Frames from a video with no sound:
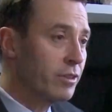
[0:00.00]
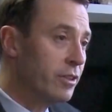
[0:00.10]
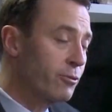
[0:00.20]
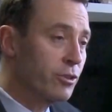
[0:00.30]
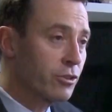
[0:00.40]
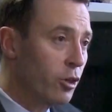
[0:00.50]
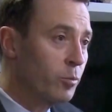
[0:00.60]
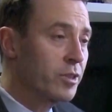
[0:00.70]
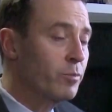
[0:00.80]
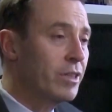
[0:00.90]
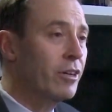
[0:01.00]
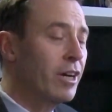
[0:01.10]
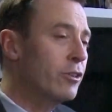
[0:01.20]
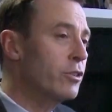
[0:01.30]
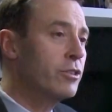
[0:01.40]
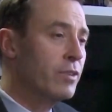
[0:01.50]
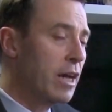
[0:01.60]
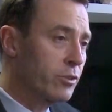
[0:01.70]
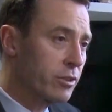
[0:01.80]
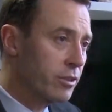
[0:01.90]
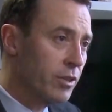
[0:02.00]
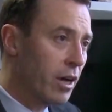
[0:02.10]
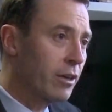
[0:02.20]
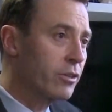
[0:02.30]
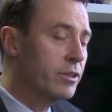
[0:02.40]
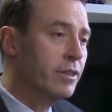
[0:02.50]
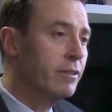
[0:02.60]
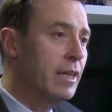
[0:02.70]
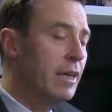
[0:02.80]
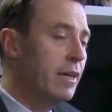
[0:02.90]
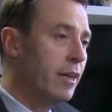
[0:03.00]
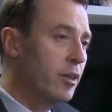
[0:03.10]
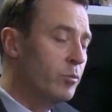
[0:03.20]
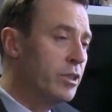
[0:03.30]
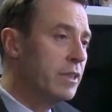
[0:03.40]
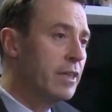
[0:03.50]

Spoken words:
and different scopes, but they're hundreds of thousands of dollars and completely